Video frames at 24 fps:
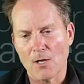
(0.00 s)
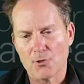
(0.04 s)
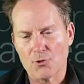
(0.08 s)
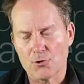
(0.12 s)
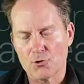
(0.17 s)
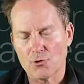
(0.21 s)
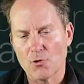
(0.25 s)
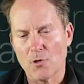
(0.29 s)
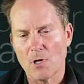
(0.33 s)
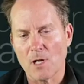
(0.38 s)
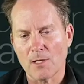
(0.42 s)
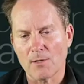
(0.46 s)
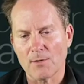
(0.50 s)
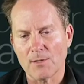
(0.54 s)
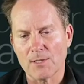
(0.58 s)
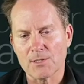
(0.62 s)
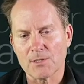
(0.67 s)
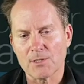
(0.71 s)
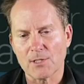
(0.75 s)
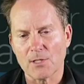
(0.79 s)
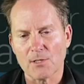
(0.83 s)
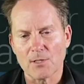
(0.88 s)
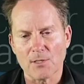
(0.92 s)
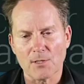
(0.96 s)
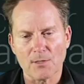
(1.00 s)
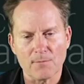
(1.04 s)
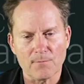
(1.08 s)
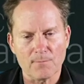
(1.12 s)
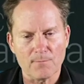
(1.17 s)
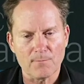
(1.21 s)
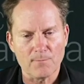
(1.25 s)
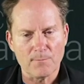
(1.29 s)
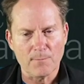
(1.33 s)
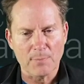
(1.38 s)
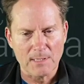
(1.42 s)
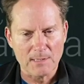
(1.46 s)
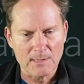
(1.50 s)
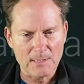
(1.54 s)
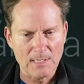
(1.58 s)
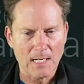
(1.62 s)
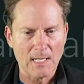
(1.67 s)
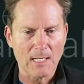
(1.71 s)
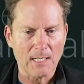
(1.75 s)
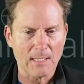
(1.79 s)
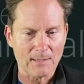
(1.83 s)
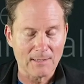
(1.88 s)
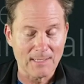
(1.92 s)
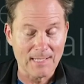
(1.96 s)
a trial that's going to be
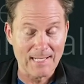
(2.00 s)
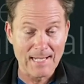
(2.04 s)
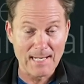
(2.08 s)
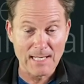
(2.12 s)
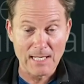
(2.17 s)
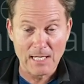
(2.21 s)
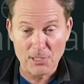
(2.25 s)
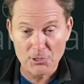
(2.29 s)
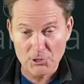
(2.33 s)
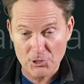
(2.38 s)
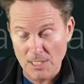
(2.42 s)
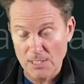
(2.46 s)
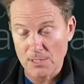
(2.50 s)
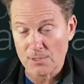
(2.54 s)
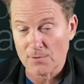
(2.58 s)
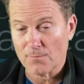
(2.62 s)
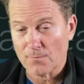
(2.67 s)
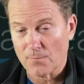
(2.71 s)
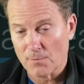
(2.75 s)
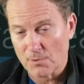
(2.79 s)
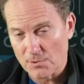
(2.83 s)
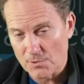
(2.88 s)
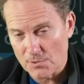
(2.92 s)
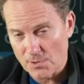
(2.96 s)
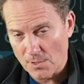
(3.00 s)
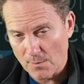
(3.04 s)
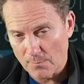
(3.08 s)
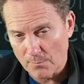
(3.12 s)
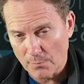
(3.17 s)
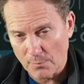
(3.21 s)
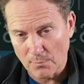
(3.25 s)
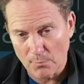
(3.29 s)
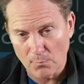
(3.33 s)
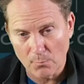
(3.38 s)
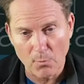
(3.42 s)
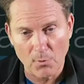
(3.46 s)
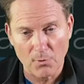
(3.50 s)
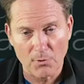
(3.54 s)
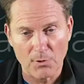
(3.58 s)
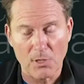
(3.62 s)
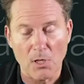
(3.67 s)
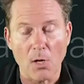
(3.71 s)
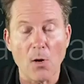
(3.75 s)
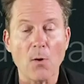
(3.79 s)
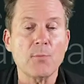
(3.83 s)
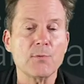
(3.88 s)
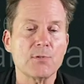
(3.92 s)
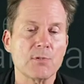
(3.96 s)
telling the NHS, for example, what
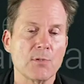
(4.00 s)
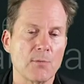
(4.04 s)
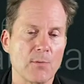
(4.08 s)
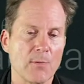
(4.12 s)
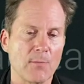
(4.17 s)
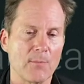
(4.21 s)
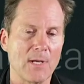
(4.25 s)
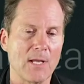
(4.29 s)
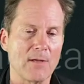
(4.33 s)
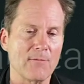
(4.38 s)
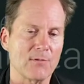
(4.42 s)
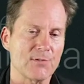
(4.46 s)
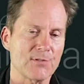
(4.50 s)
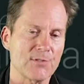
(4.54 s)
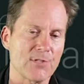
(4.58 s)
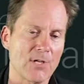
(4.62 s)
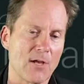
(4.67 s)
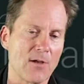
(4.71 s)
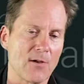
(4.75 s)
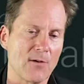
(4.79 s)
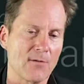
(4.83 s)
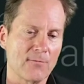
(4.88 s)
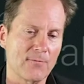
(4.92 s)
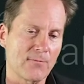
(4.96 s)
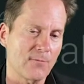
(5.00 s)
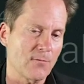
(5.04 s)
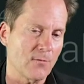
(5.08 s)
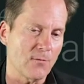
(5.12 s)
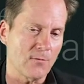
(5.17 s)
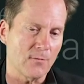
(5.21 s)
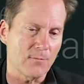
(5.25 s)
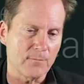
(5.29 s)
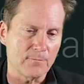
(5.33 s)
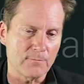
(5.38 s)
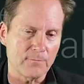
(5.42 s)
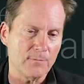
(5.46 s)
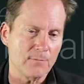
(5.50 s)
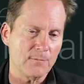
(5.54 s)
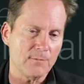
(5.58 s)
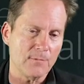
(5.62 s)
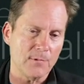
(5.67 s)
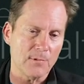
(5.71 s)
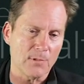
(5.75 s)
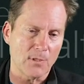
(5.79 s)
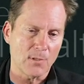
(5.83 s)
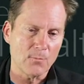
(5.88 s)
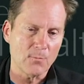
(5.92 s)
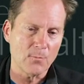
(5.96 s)
the optimum levels are for,
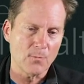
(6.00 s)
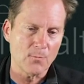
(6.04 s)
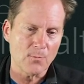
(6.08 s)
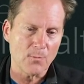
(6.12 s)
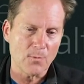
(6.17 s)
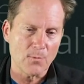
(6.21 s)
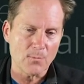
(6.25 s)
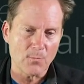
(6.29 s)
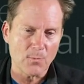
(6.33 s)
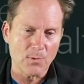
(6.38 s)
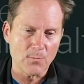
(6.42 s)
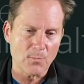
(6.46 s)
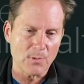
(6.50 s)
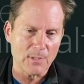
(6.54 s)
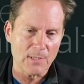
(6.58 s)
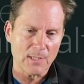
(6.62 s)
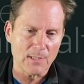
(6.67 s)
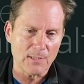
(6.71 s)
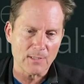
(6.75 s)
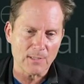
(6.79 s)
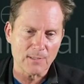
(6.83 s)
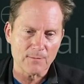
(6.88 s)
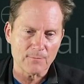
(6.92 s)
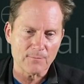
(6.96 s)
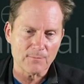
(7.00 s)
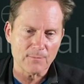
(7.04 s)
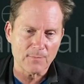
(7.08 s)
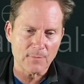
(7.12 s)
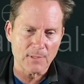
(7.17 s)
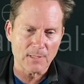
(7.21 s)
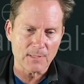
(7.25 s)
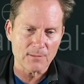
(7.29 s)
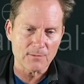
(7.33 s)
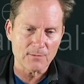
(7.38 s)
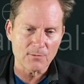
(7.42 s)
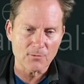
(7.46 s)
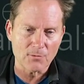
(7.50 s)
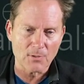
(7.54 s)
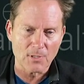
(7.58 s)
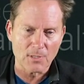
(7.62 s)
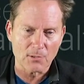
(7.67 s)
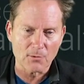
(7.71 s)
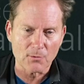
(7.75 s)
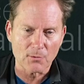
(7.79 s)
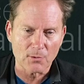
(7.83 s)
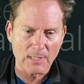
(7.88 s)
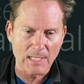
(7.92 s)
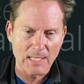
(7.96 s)
you know, within a
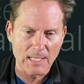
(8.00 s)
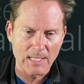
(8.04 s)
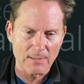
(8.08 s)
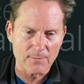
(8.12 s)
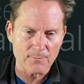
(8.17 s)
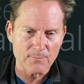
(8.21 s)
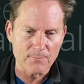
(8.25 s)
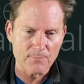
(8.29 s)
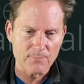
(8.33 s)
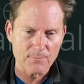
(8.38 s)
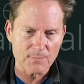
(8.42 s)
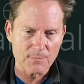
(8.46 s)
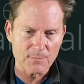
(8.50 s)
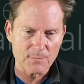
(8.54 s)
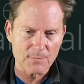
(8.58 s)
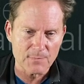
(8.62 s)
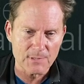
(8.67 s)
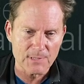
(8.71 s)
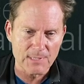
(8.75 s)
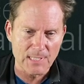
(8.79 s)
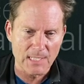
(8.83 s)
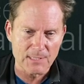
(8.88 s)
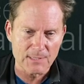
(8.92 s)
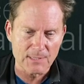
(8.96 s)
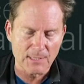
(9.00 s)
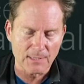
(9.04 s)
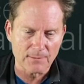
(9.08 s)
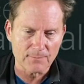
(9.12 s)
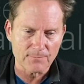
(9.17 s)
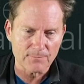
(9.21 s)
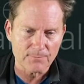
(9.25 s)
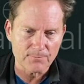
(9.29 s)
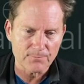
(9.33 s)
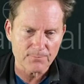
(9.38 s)
critical care setting.